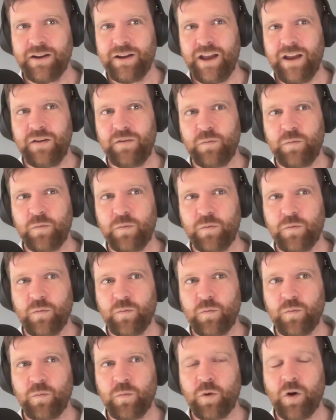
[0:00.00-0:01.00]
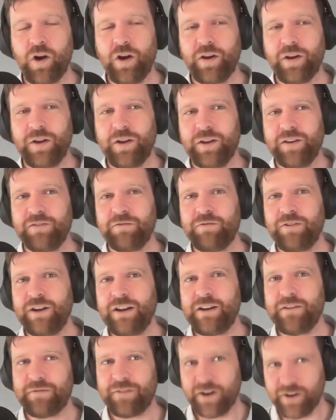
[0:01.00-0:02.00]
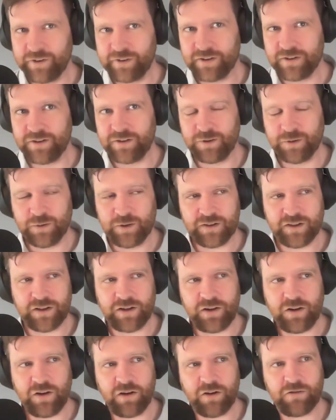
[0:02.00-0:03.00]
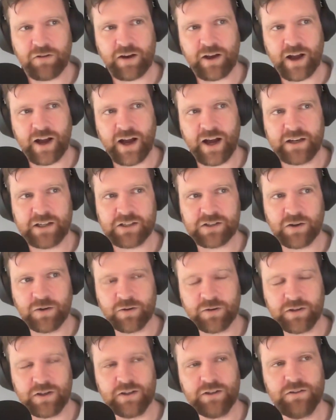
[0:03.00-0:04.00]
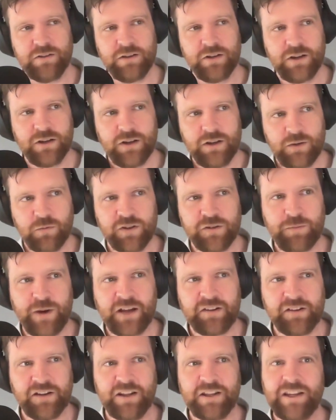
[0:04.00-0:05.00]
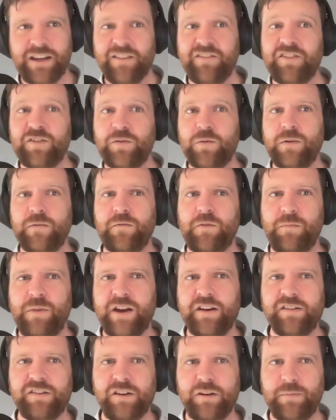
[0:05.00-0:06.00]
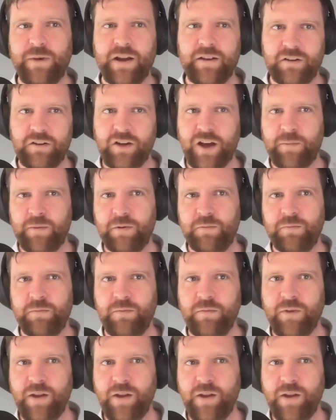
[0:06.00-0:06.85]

And what is really fun to do is that you can create a honey token, which basically gives you information about the type of,